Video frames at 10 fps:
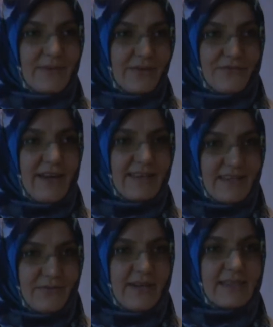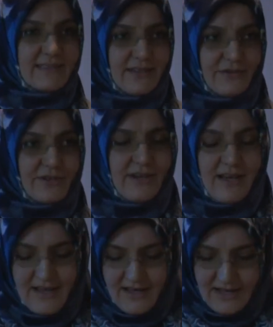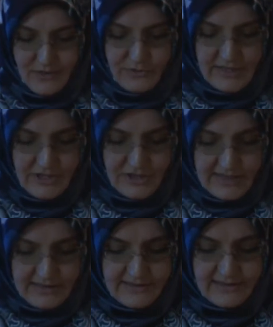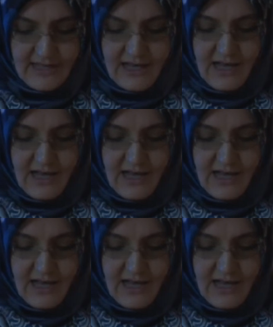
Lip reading: friendly ways, they were put in jails